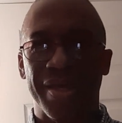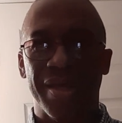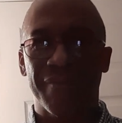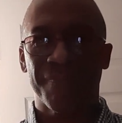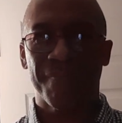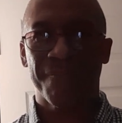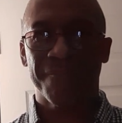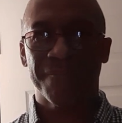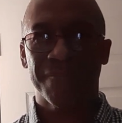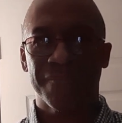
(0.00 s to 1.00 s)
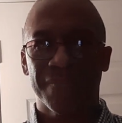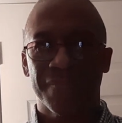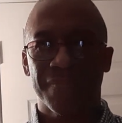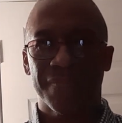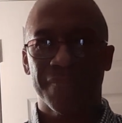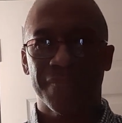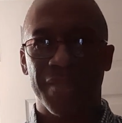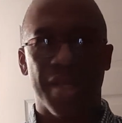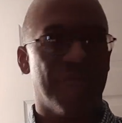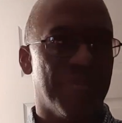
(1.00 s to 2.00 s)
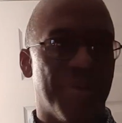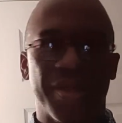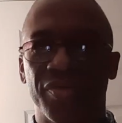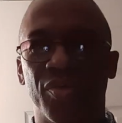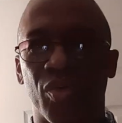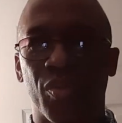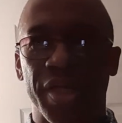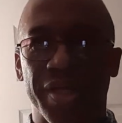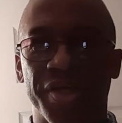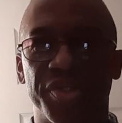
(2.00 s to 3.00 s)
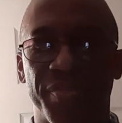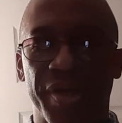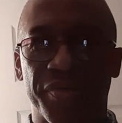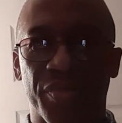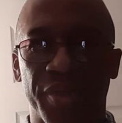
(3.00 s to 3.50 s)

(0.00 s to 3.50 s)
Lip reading: head. And everybody's cool with it because your parents are